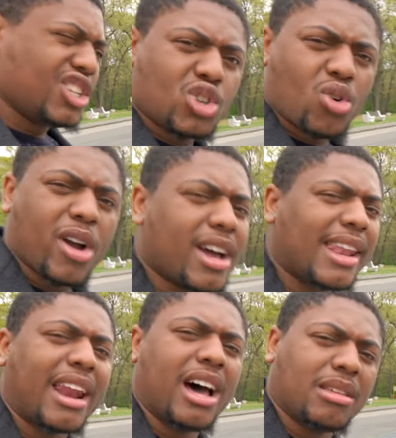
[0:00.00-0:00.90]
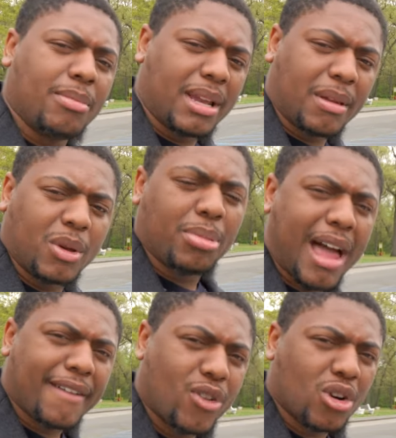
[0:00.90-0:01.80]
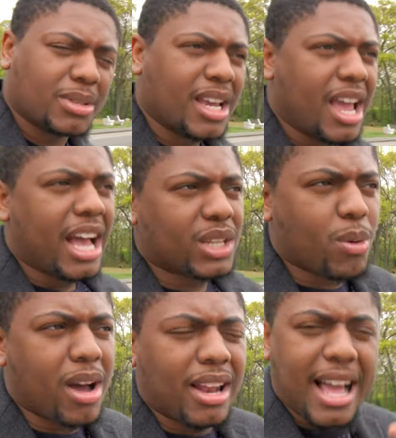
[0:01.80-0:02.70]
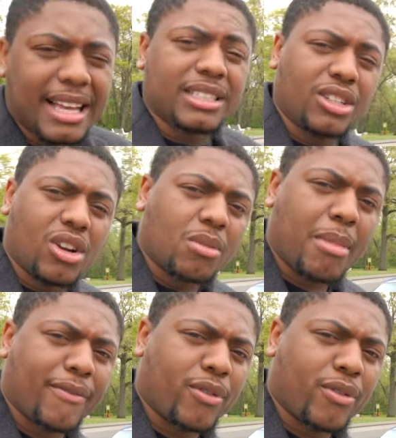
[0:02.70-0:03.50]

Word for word: of enjoy a lot of other BMW platforms as well as, you know, my